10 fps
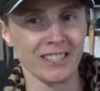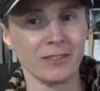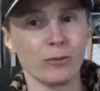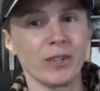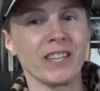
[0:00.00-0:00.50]

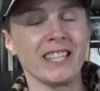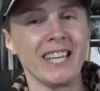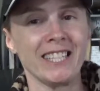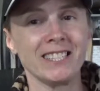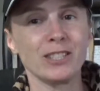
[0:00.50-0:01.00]
in with an
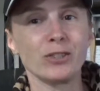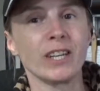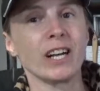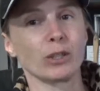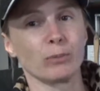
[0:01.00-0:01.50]

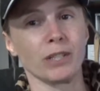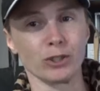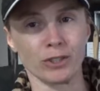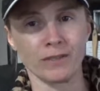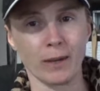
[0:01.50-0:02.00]
$82 budget.